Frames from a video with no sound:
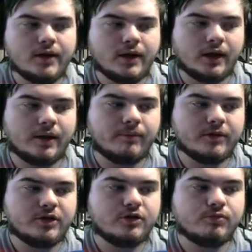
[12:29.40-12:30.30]

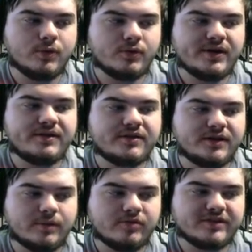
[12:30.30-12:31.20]
Um, you will need to
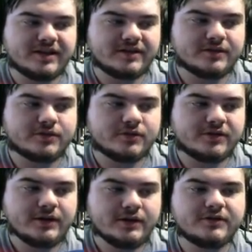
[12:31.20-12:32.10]
double Zeta
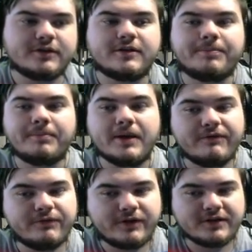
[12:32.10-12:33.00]
Sortie, so it's a bit
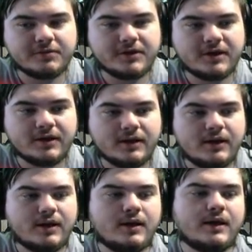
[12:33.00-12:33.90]
of investment there.
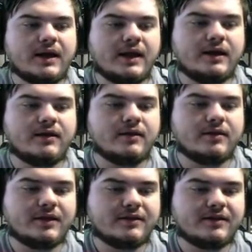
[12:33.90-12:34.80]
And
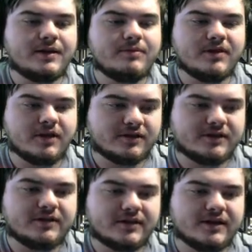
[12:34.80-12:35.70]
the team does
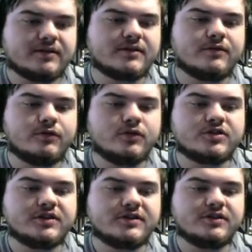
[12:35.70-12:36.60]
need Zetas,
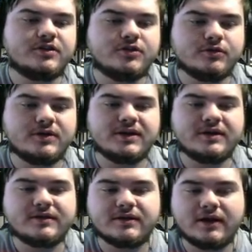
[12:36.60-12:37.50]
unfortunately. So you do
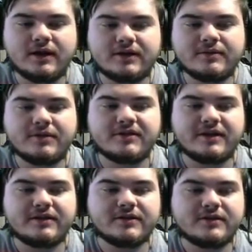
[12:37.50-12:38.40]
need uh, some of the
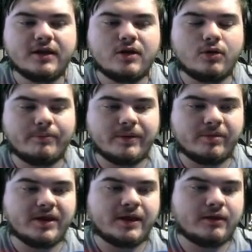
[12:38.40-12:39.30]
Zetas on
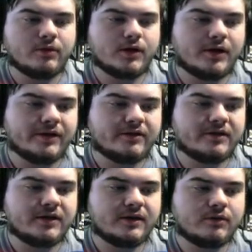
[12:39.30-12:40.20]
BB8, on
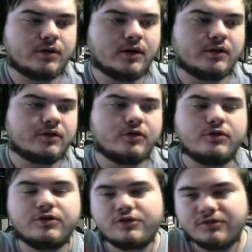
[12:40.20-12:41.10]
IG, on R2.
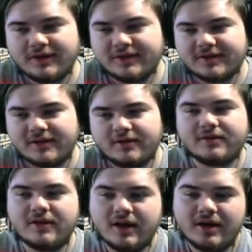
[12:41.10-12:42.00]
You do need the
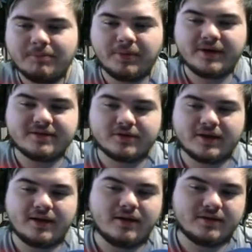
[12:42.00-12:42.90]
Zetas, but it's
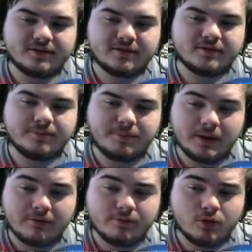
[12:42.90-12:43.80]
okay, guys. This is a
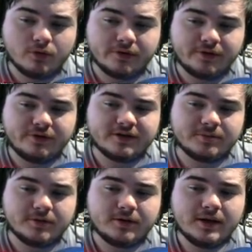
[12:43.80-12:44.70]
bit of more of an
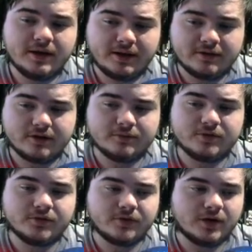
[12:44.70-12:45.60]
investment in
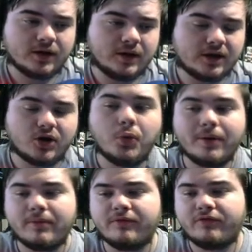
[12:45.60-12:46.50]
terms of uh,
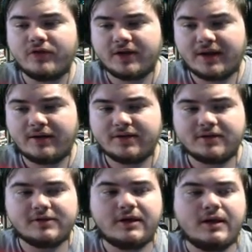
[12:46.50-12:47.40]
equipment for your
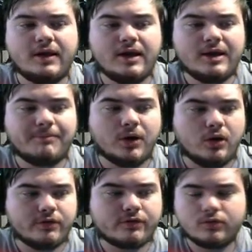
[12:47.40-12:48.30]
characters. But
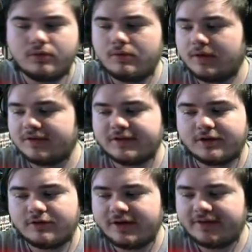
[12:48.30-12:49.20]
overall, it's a
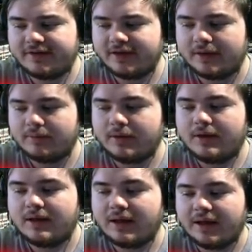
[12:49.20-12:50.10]
great team
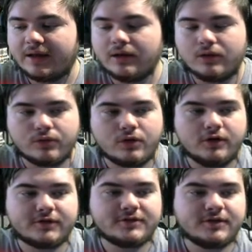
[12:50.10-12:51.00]
at low
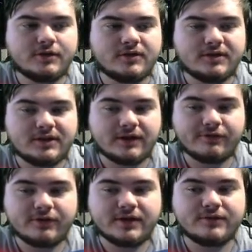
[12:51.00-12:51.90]
cost
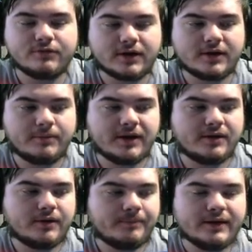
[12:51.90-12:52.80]
definitely
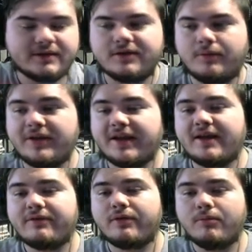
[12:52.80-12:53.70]
recommend. Next up we
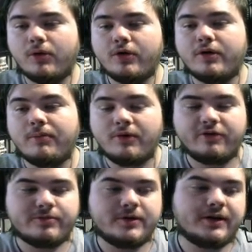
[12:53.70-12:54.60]
have Mon
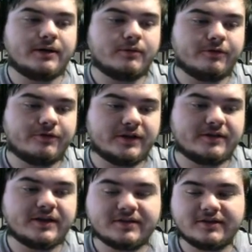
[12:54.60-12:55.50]
Mothma now,
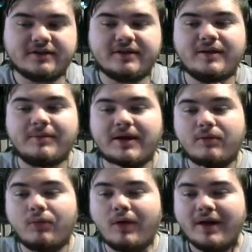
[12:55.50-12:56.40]
fantastic team
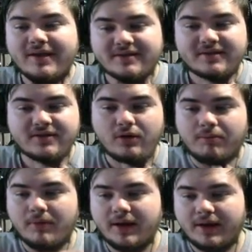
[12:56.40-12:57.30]
and why is this
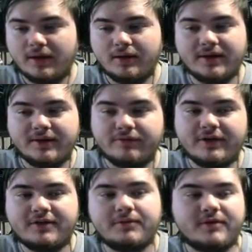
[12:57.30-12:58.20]
on my early
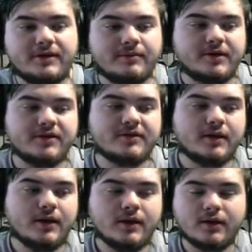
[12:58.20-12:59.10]
investment team? Because
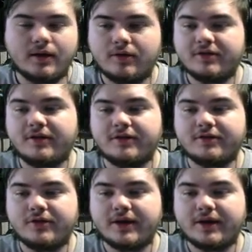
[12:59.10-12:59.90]
Kyle Katarn's a new